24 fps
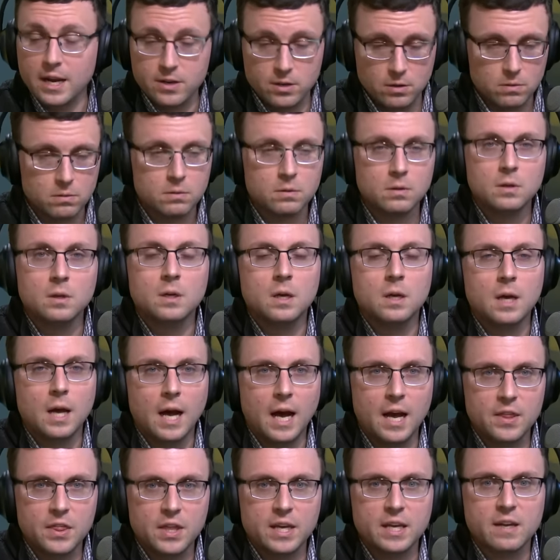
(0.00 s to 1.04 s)
I do.
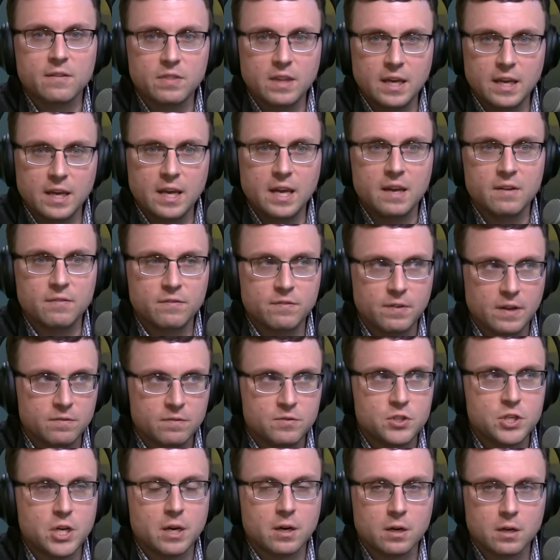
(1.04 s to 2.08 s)
I think if
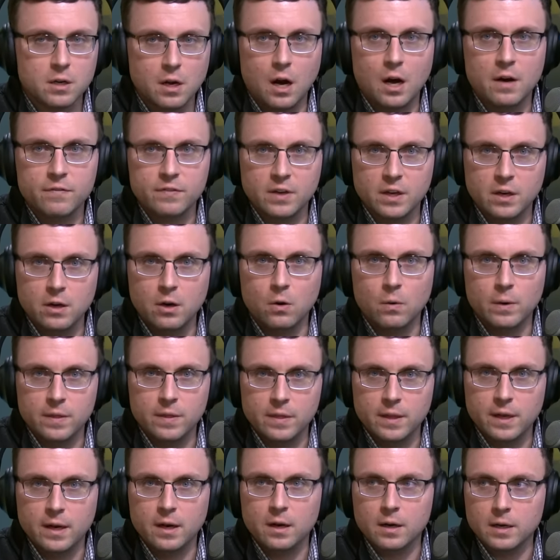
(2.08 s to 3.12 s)
Jared Goff can go
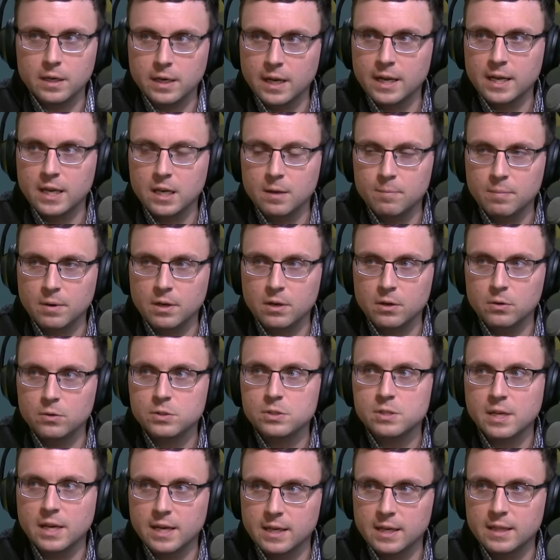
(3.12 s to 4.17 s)
in there and keep a
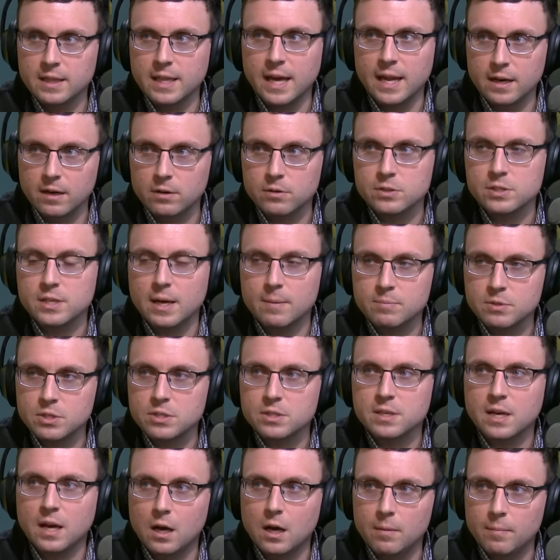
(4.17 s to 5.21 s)
goose egg in that
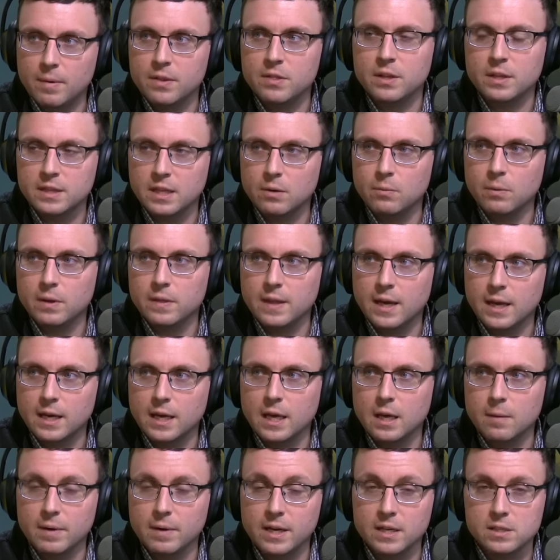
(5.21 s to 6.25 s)
interceptions column, I think they win that
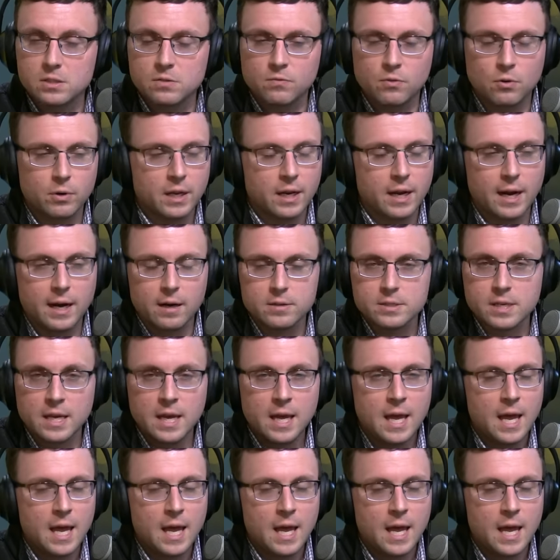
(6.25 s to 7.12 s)
game against the 49ers.